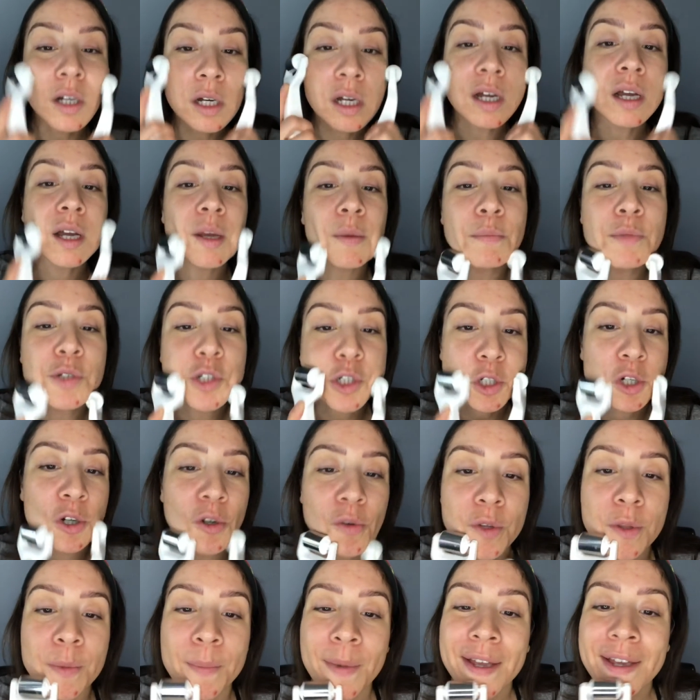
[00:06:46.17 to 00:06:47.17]
I'm sure,
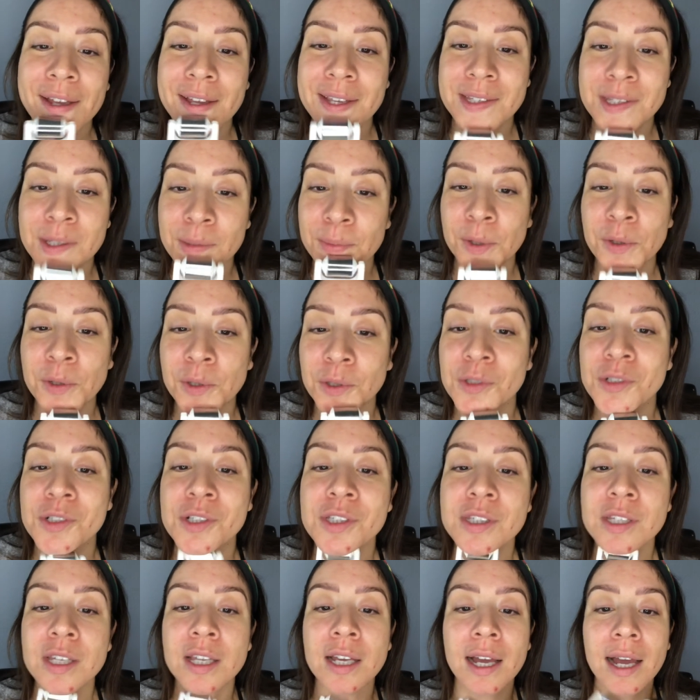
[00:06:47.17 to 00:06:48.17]
with my ice
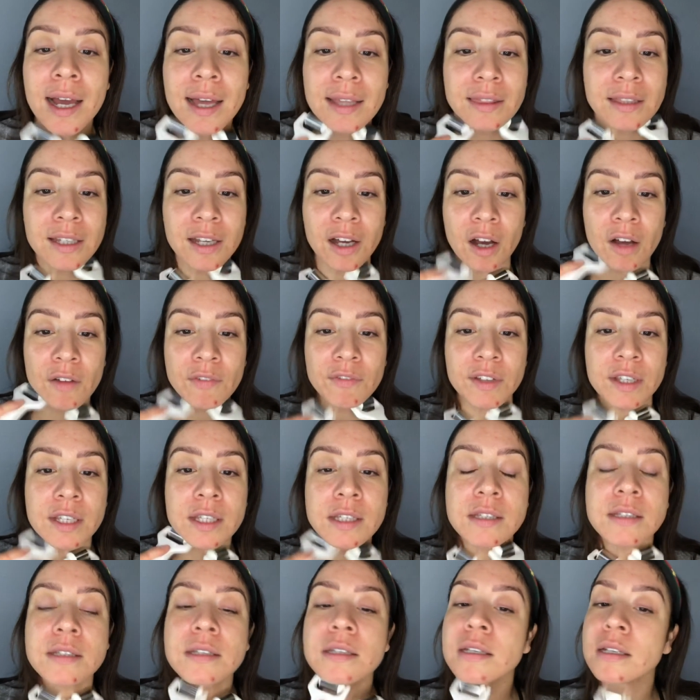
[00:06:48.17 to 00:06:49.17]
rollers at the
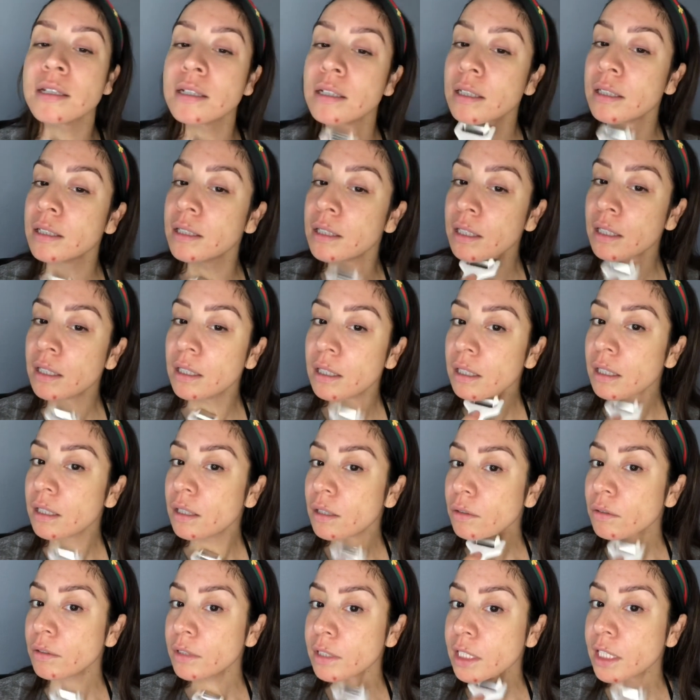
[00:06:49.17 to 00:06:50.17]
office.
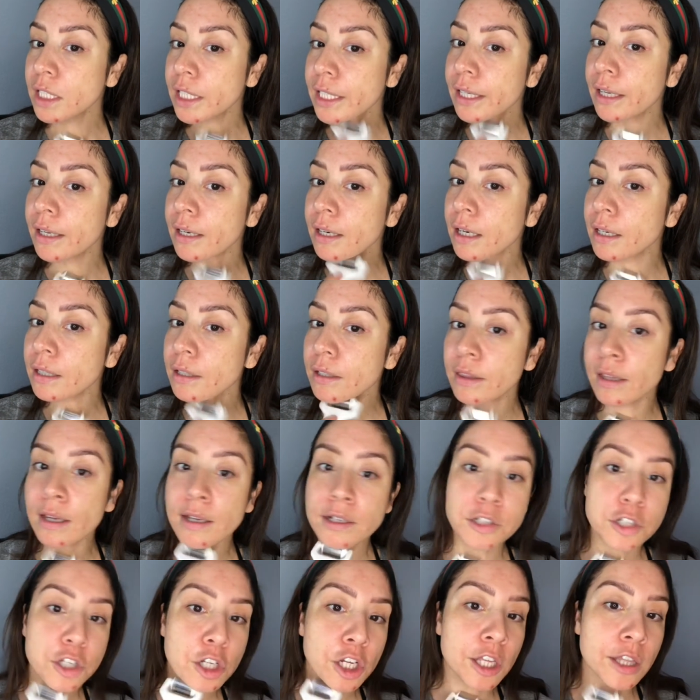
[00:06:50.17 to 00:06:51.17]
Really get under
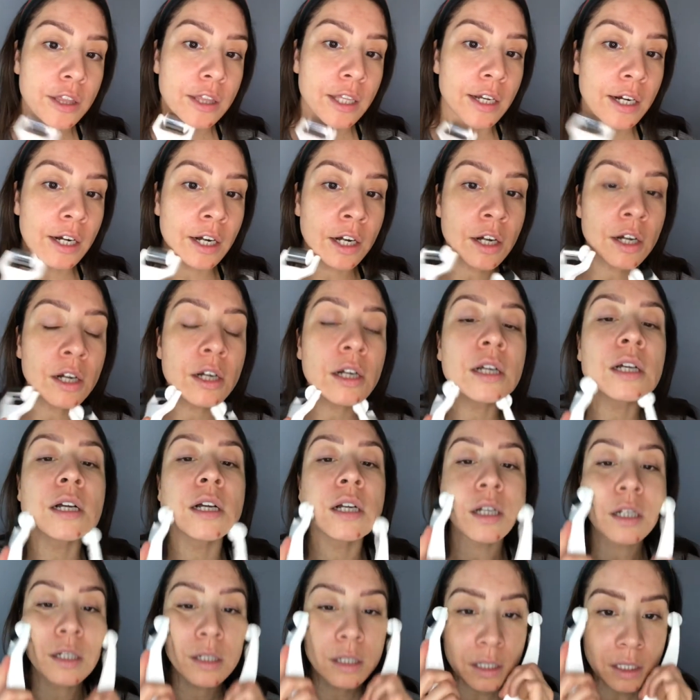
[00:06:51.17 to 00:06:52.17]
that chin there.
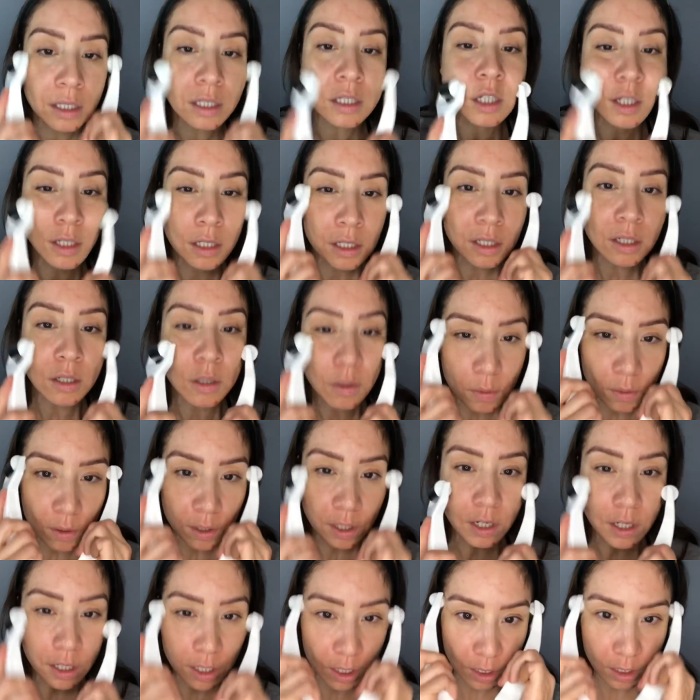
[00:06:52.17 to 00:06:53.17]

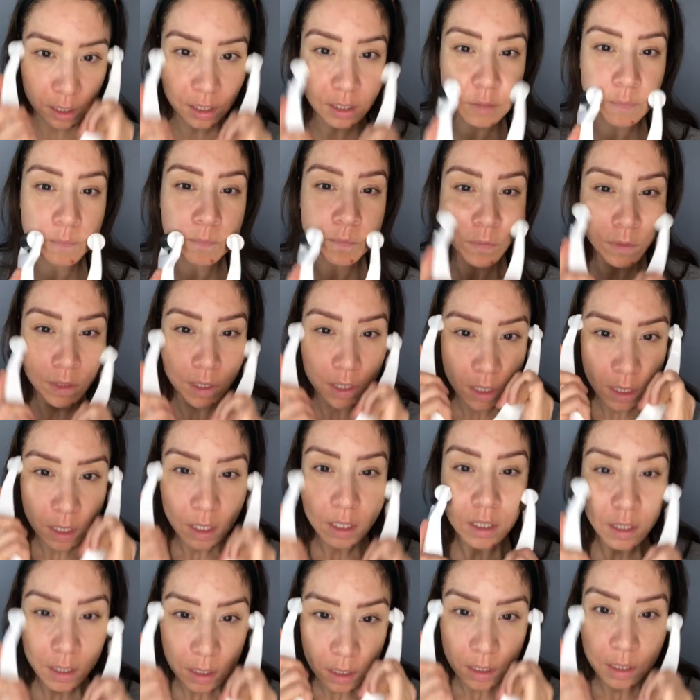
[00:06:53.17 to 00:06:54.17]
Work
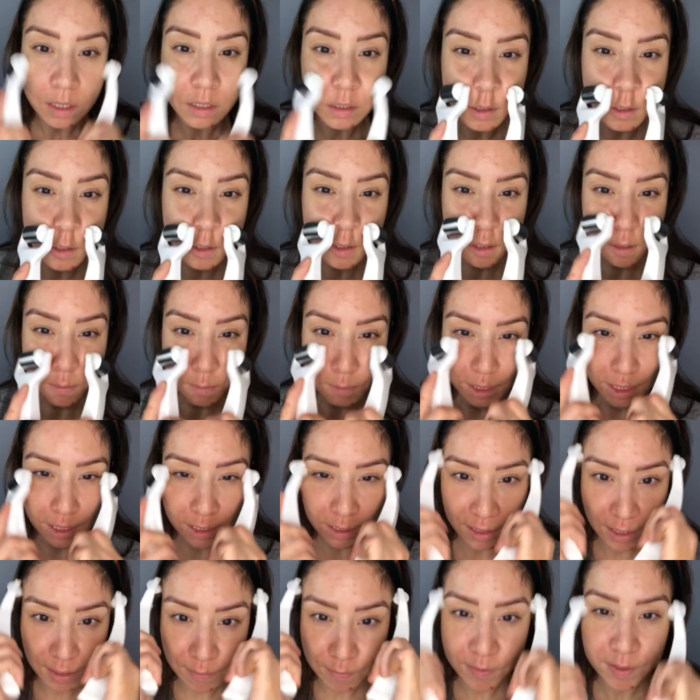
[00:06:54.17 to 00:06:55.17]
to stimulate
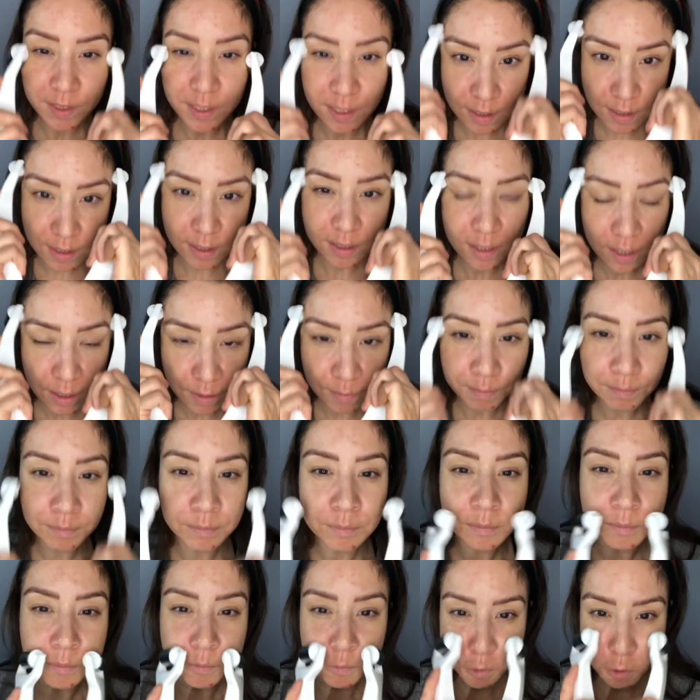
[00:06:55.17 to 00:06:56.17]
lymph system
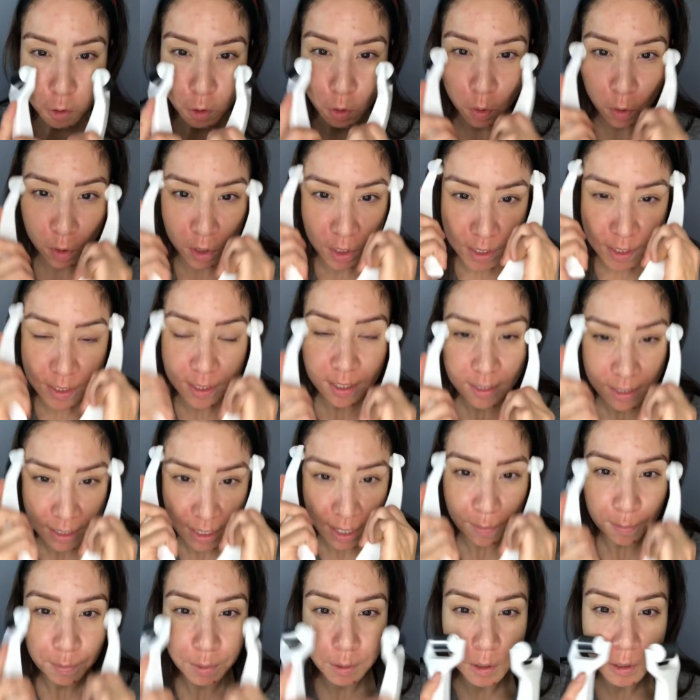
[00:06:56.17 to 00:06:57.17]
towards the
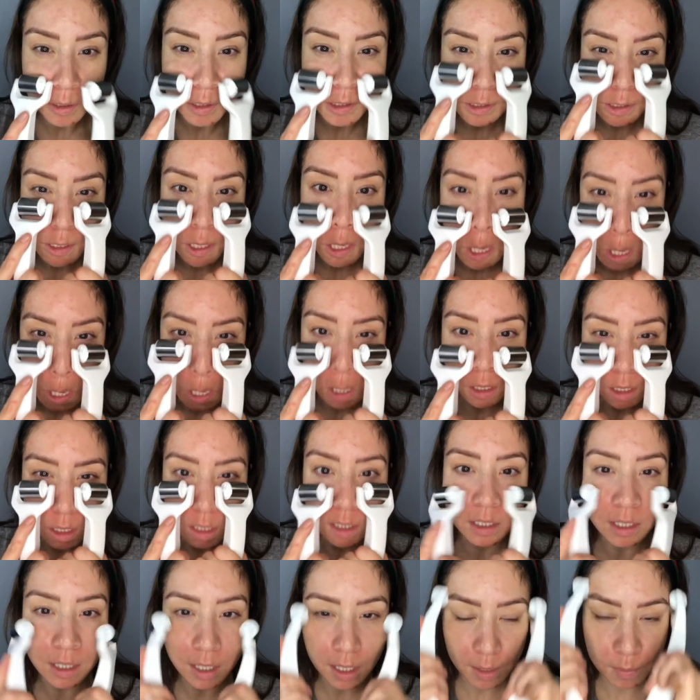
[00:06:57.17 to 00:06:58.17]
temples
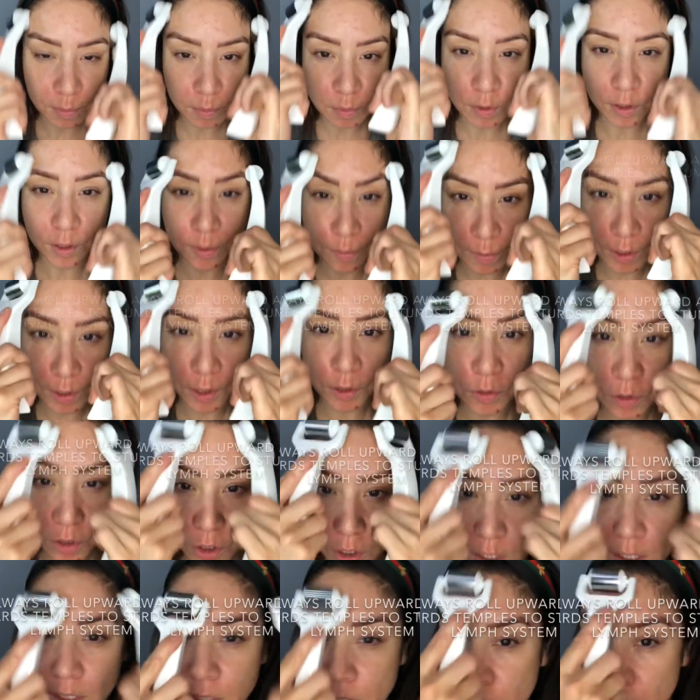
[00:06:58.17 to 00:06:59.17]
in an upward
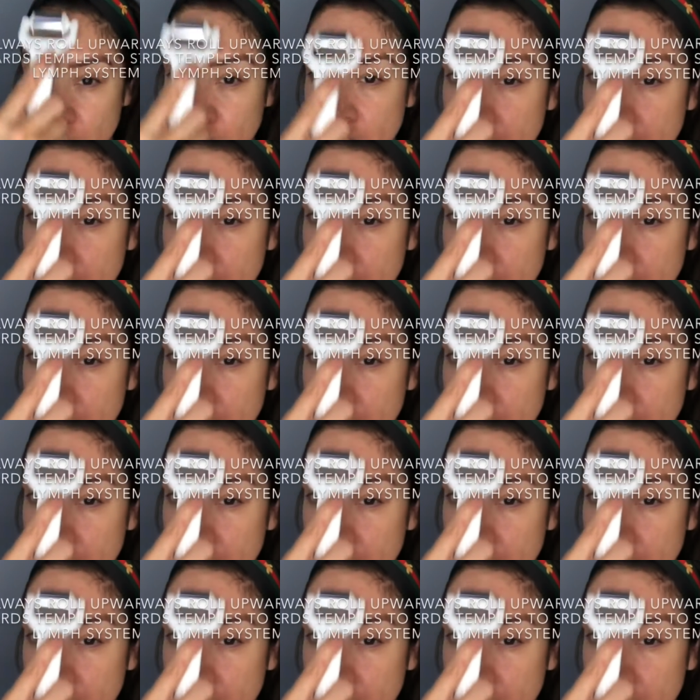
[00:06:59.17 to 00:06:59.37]
motion.